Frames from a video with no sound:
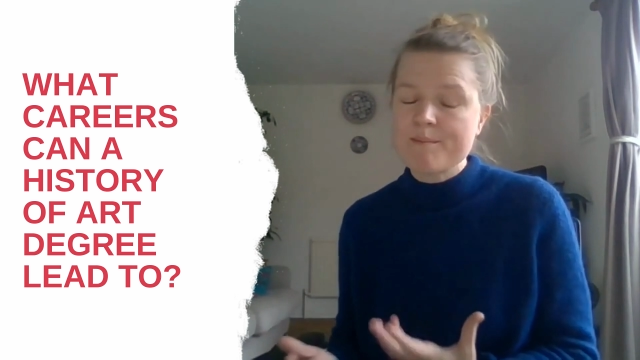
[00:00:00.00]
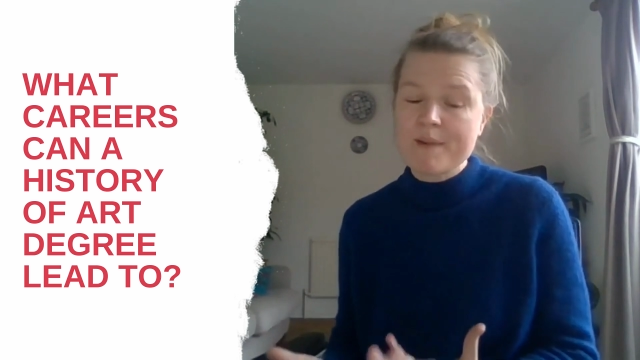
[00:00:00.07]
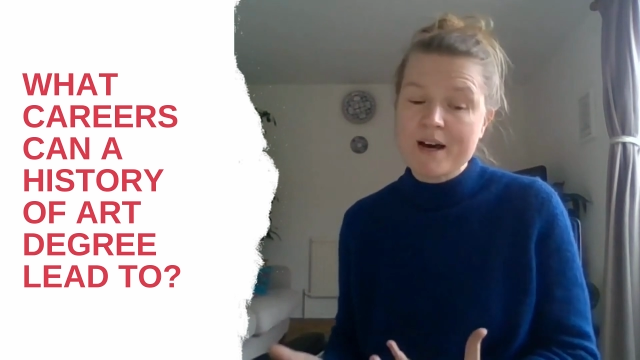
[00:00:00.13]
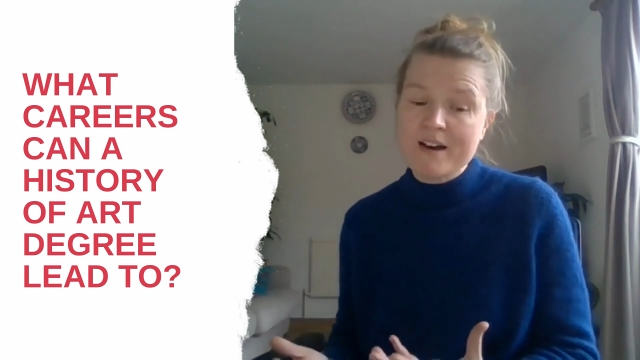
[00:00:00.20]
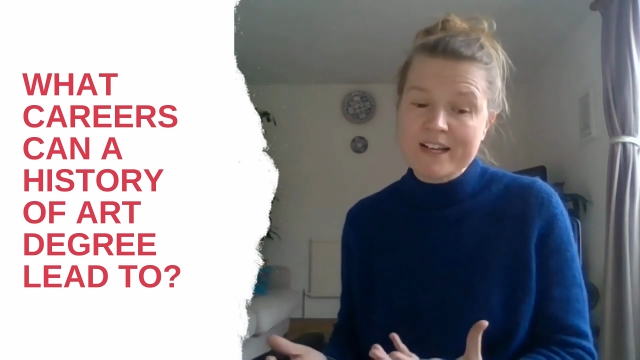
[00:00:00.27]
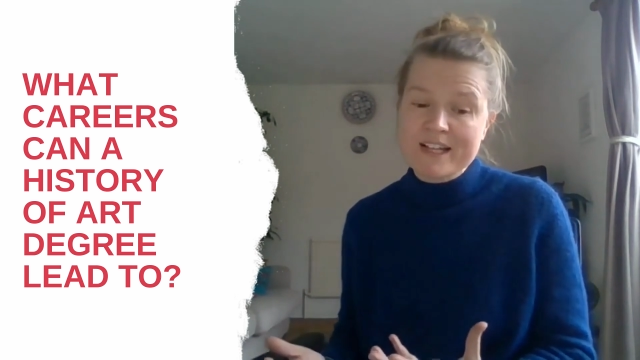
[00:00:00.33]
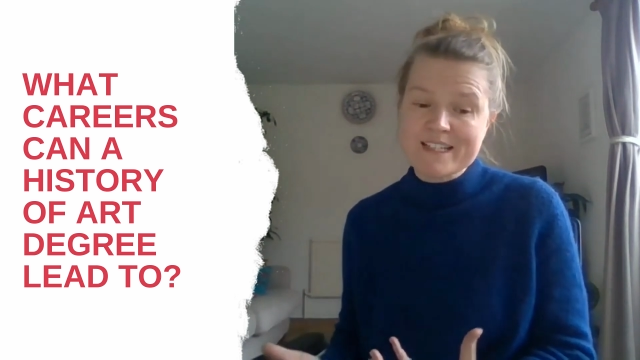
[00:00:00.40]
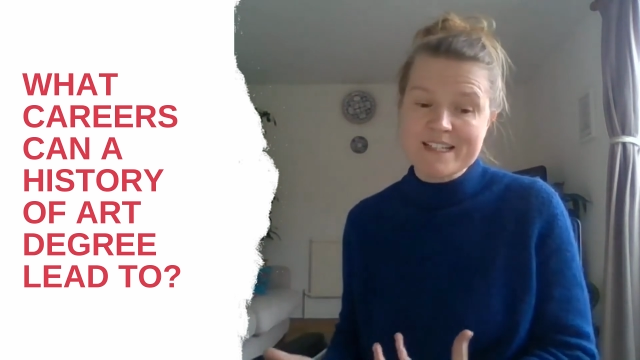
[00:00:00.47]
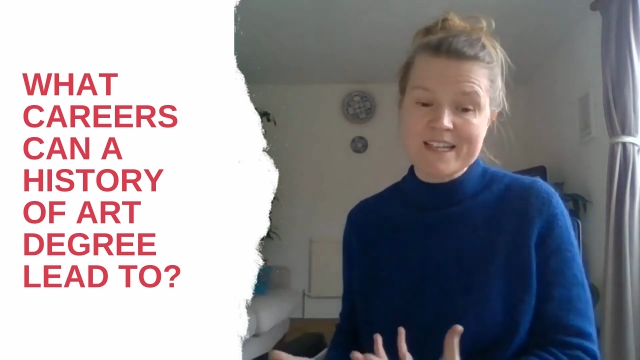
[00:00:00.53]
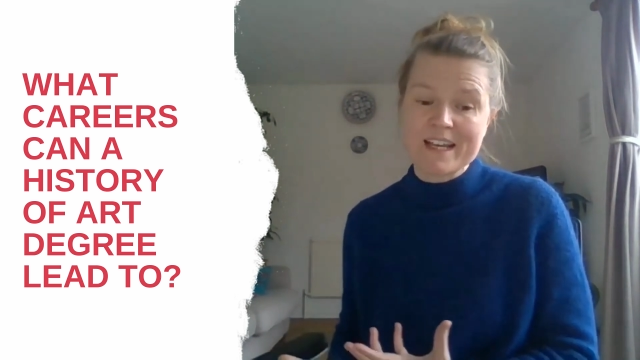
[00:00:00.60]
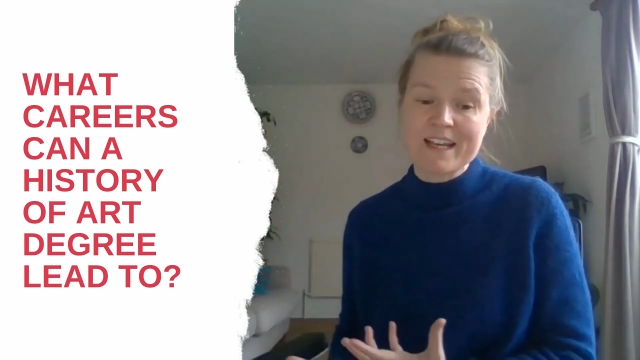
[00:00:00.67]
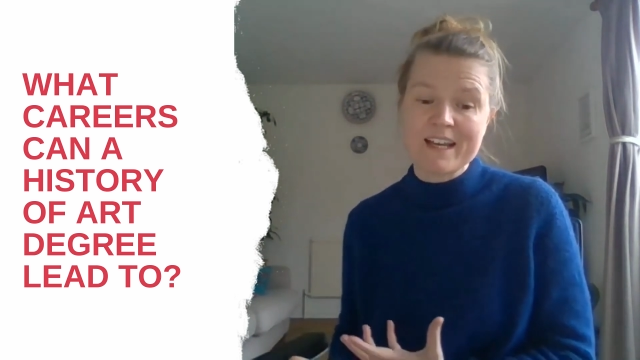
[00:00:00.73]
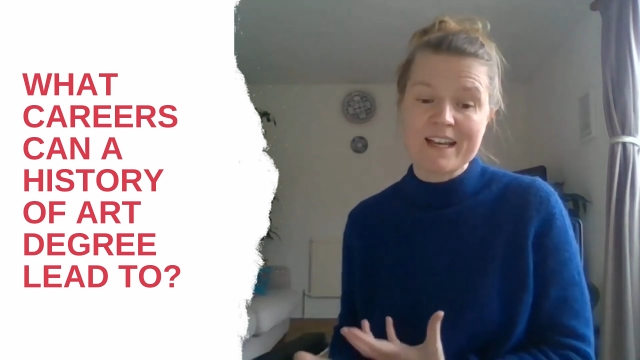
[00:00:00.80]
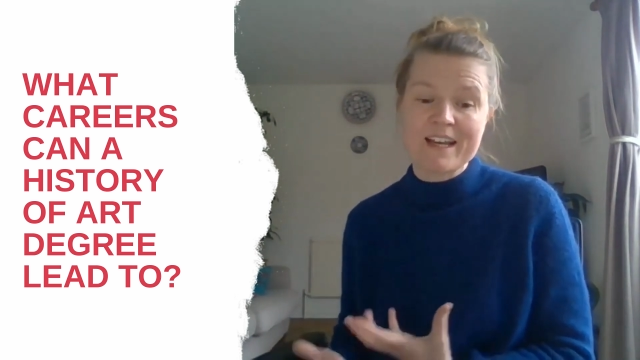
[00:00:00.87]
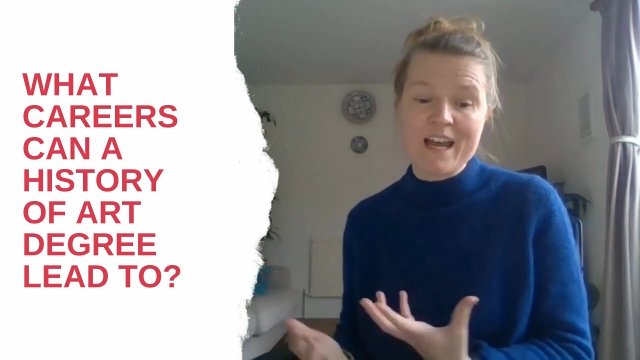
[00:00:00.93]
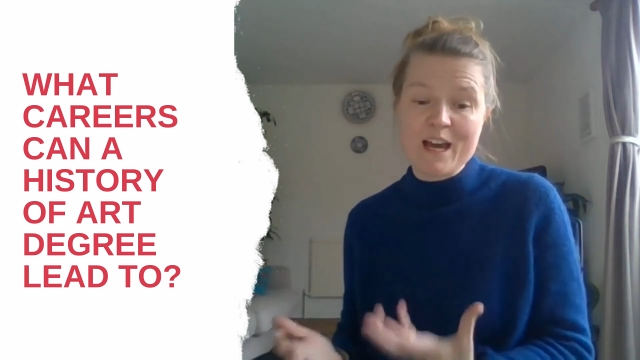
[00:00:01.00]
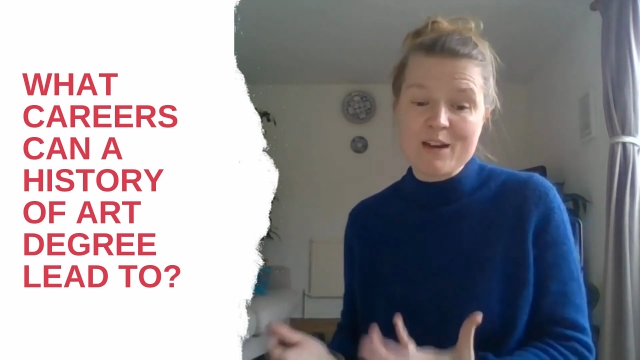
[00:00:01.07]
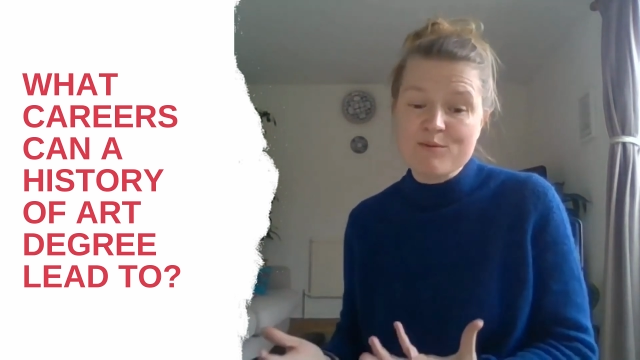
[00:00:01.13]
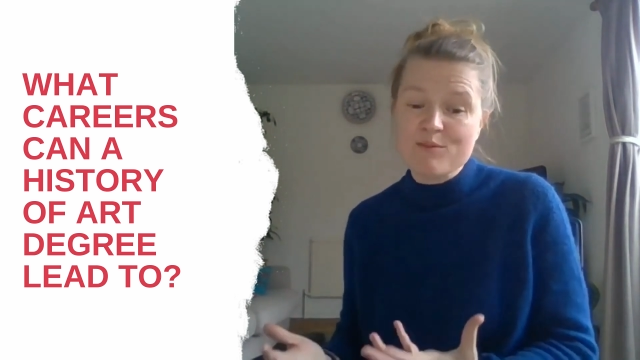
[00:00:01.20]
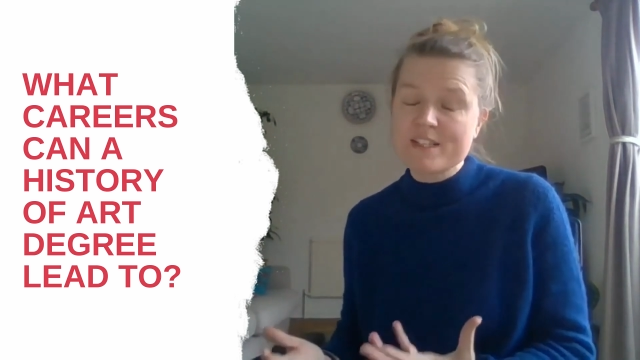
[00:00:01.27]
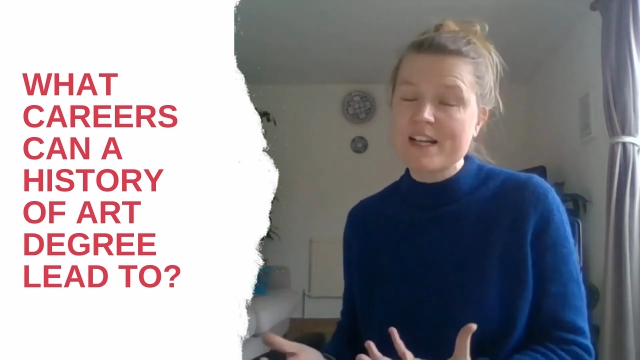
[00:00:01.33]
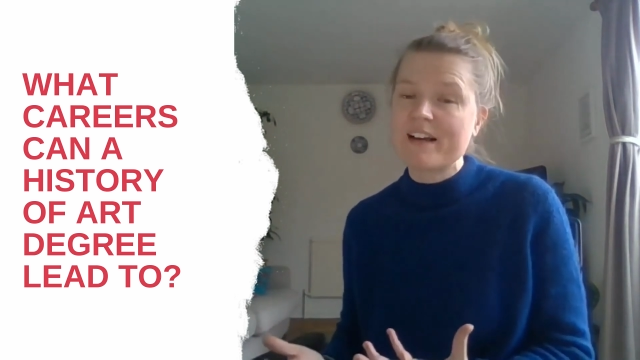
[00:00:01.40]
marketing and
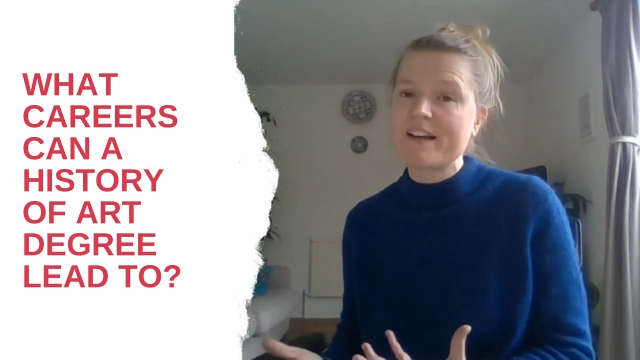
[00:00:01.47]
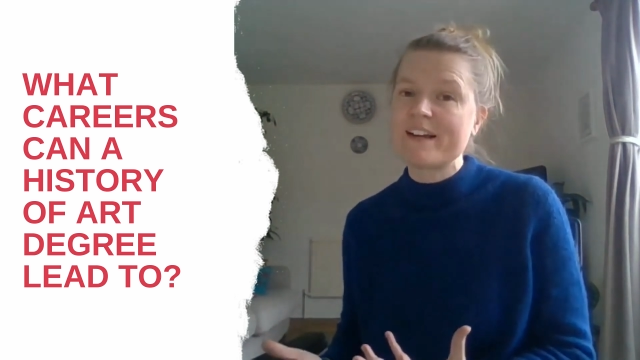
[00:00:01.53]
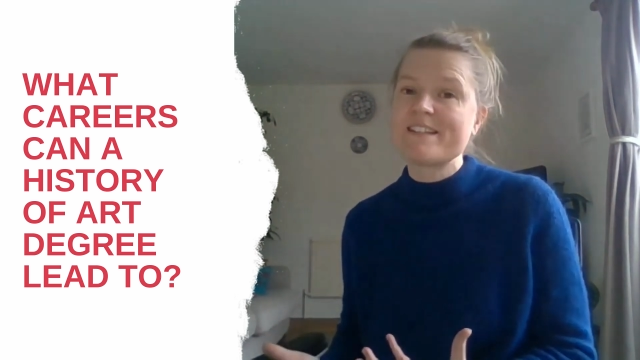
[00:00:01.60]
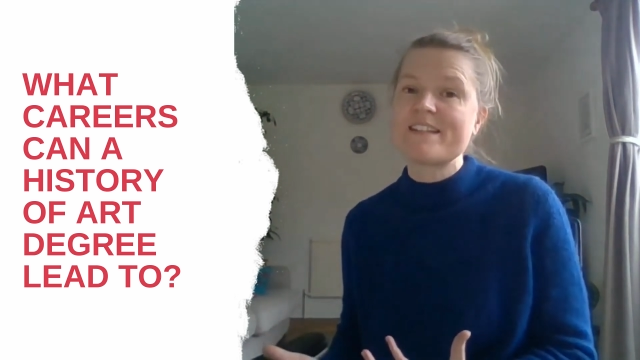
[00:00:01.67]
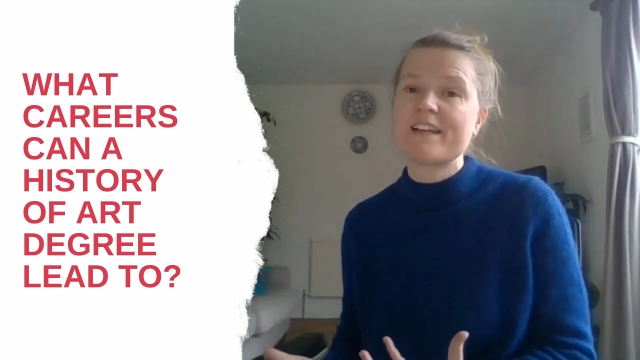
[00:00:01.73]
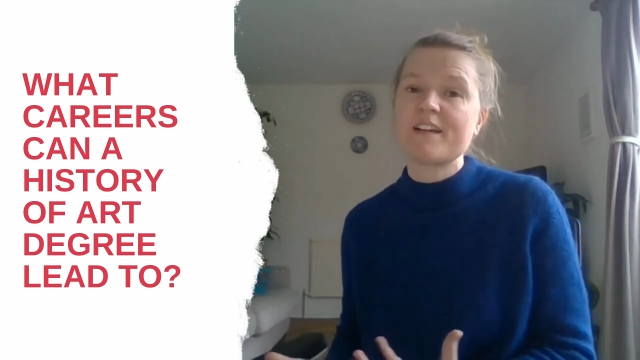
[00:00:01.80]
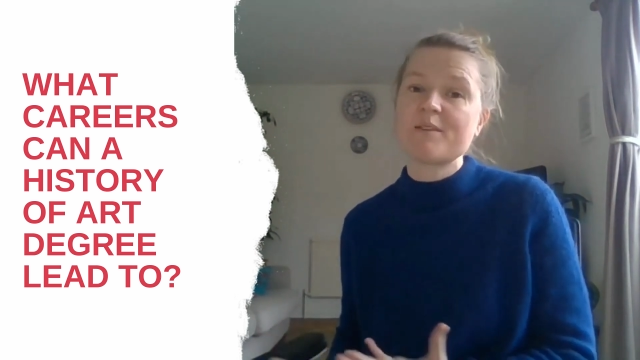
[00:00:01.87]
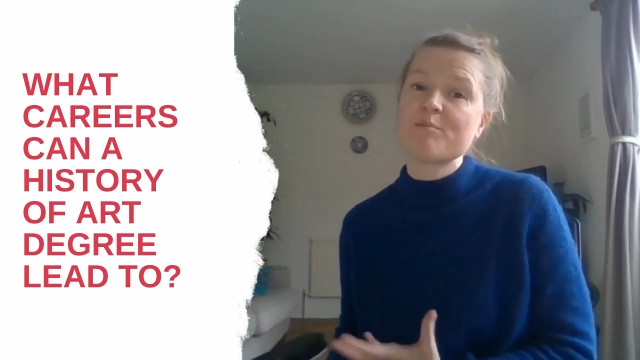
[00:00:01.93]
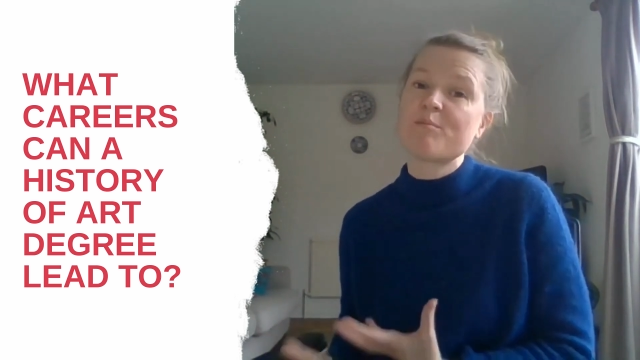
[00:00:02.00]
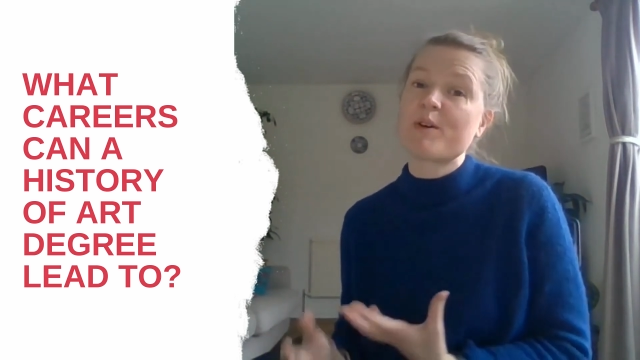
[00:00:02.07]
advertising,